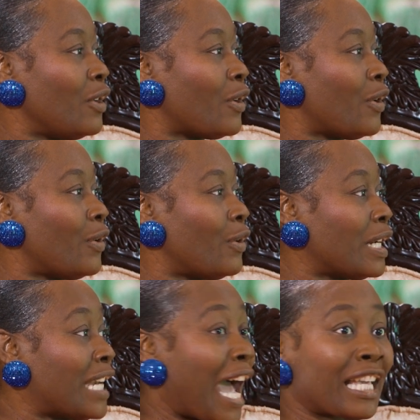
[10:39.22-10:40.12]

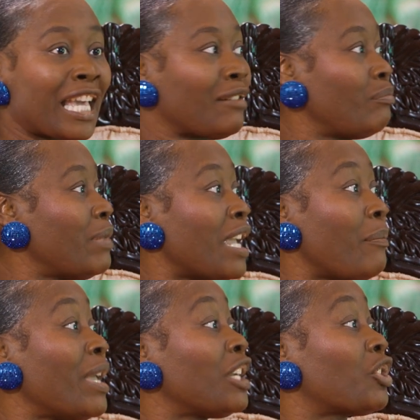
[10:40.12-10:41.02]
That can be a
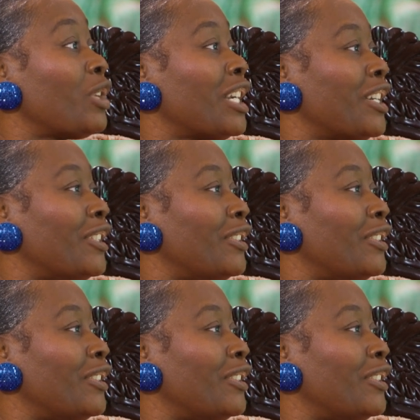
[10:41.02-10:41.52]
big trigger.